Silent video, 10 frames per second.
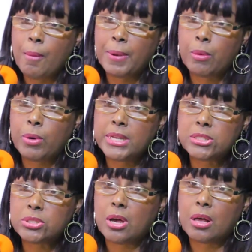But I wanted
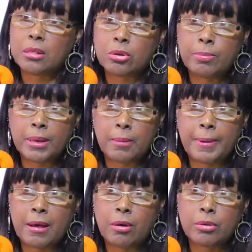to talk a little bit
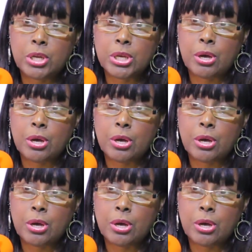about,